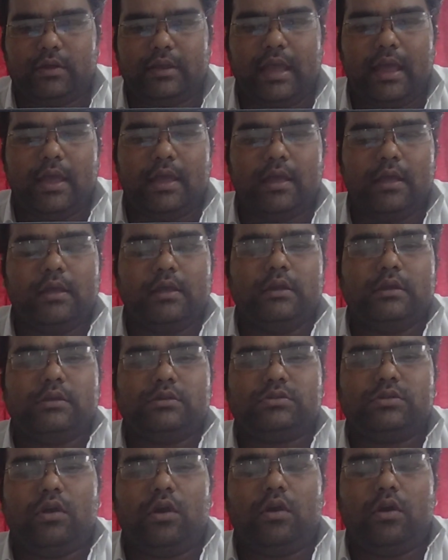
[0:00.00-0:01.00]
Okay,
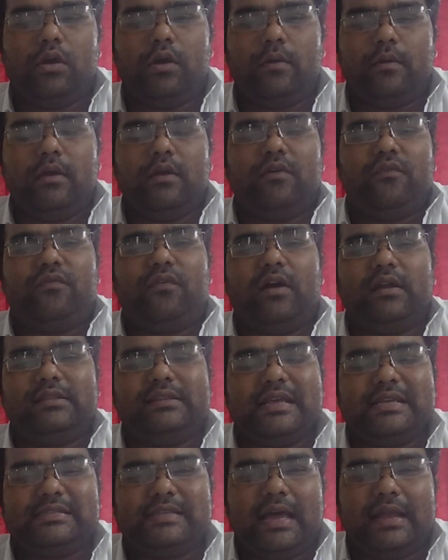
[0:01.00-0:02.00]
so
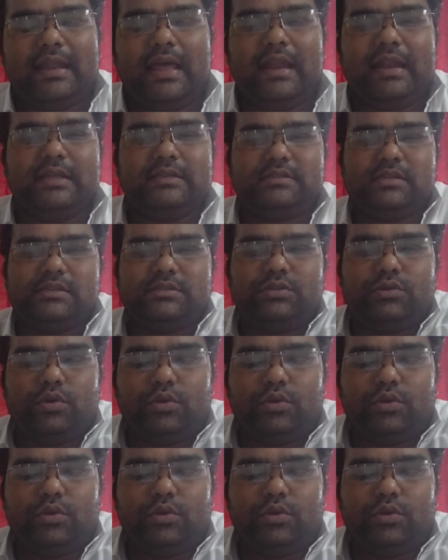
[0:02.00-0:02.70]
for this analysis